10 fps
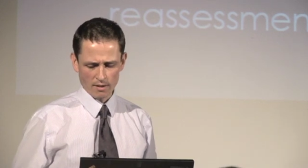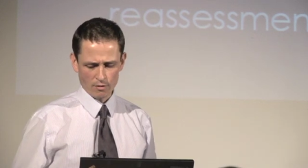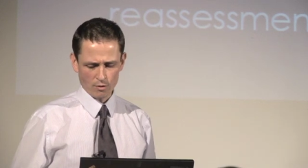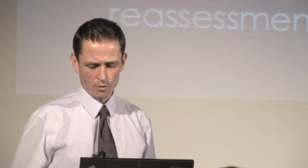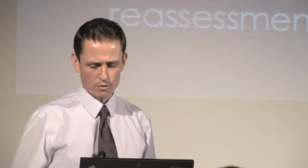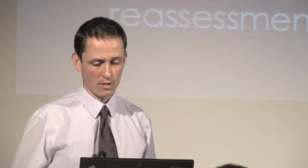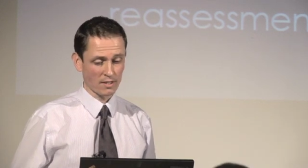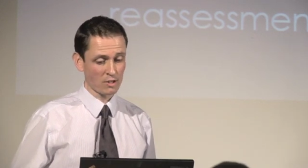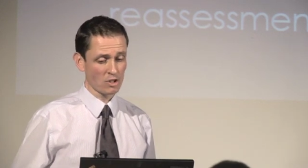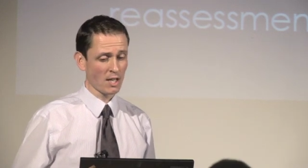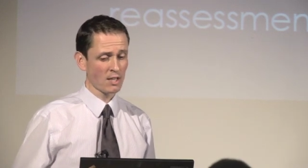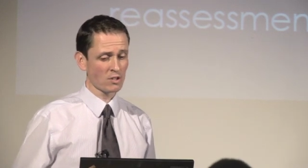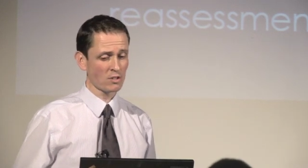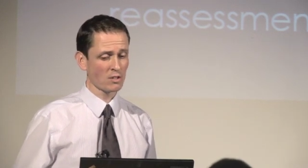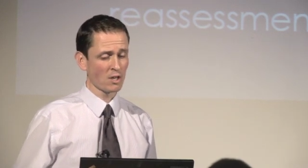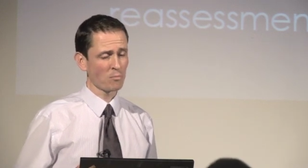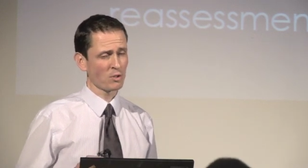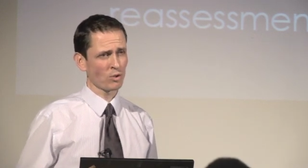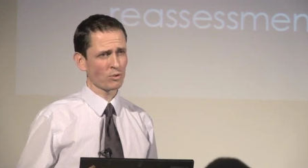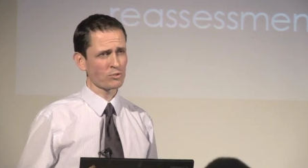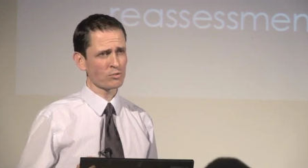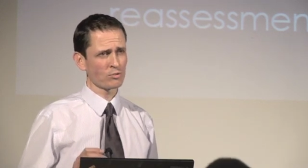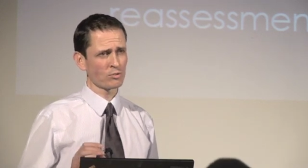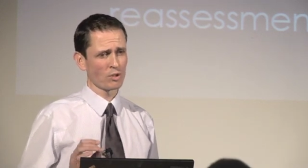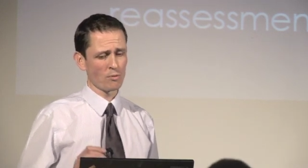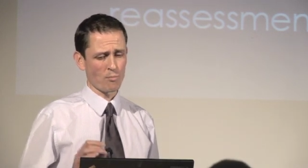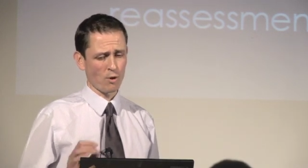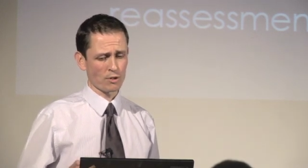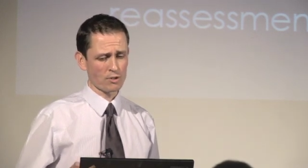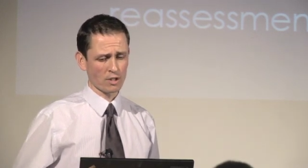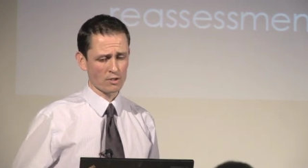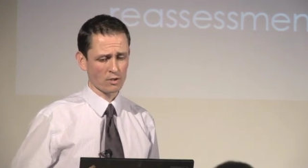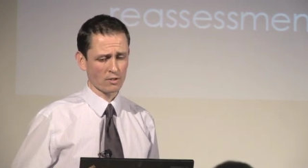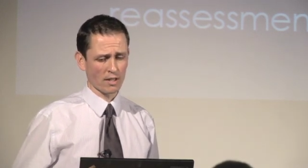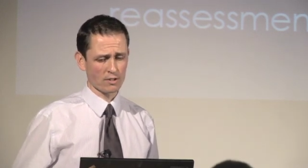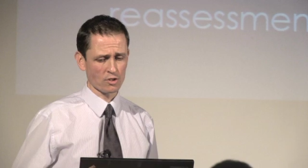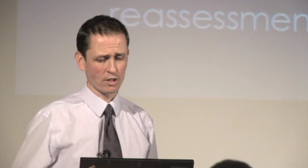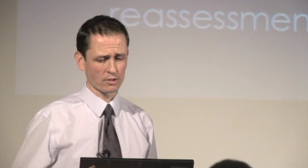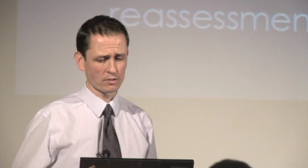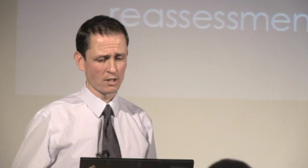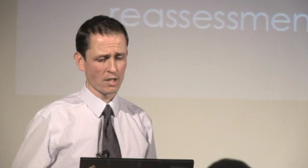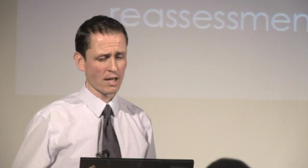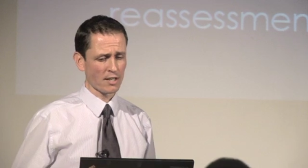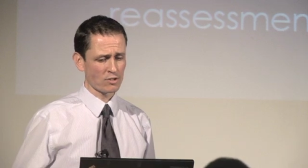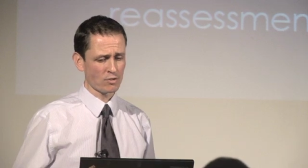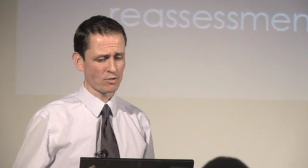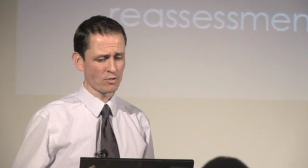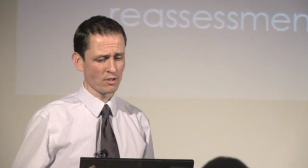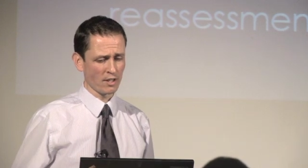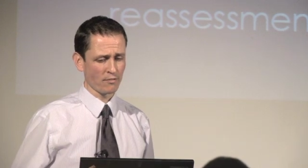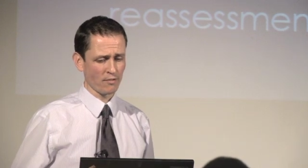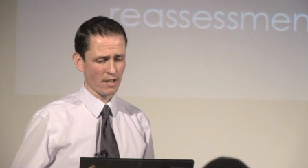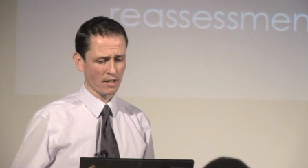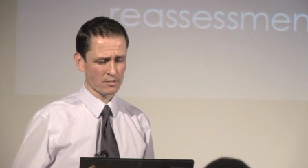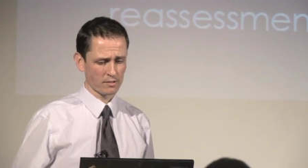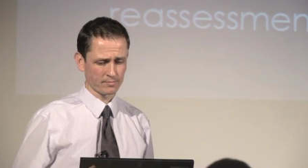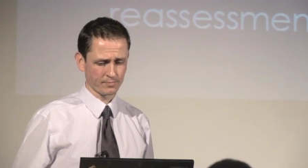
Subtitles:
thought to initiation, but also monitoring during that trial as to the effect,